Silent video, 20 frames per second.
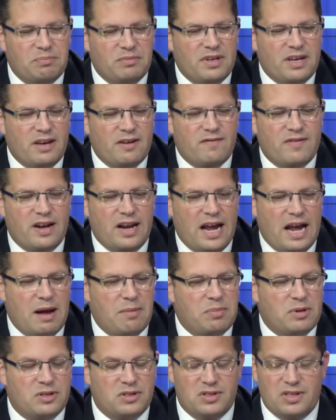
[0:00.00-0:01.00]
If it
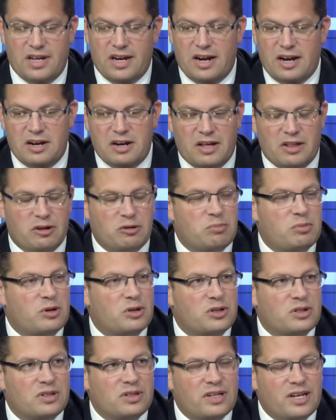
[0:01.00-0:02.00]
happens that another
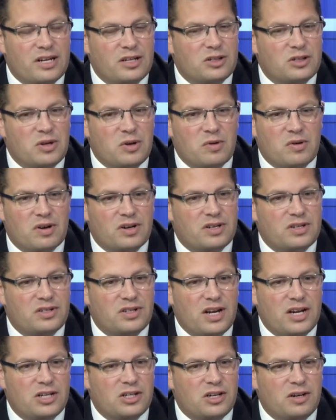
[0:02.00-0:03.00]
person leads the
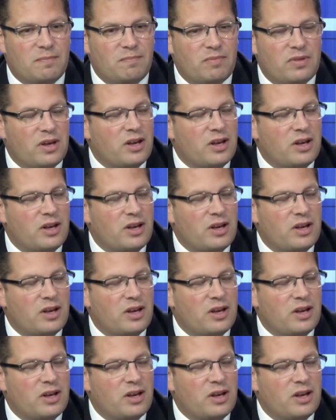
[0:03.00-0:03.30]
organization